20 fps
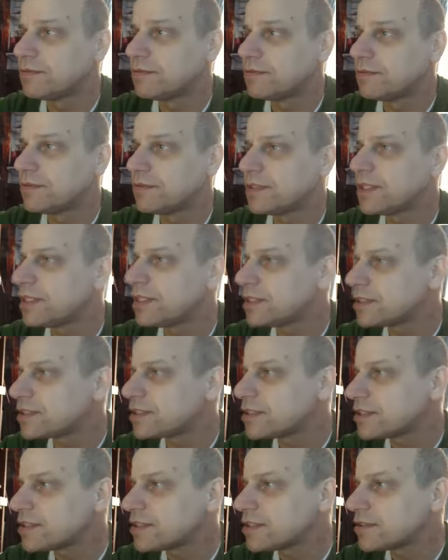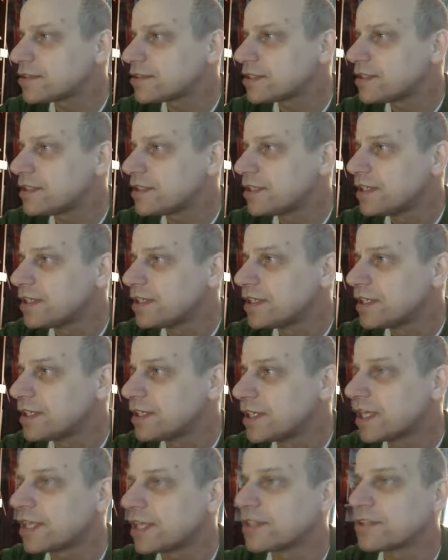Yeah, is it TOC?
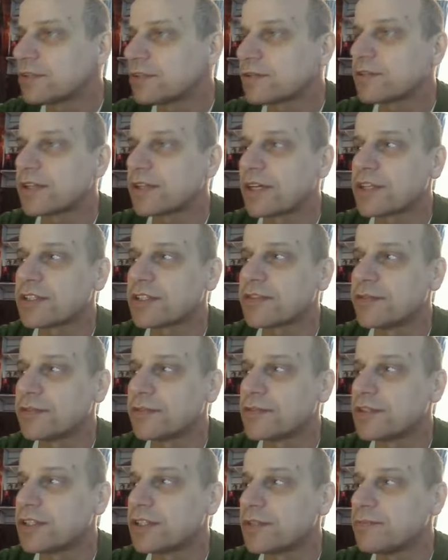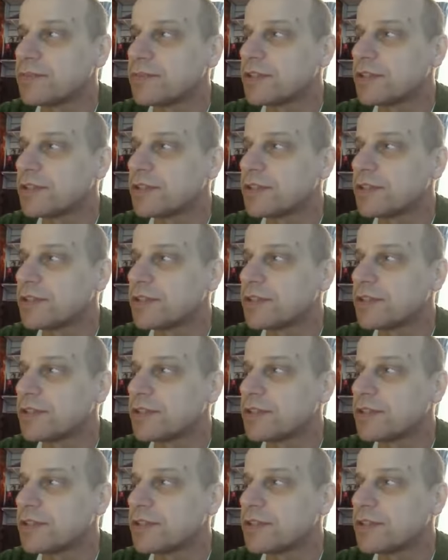Yeah, Total Cost of Ownership.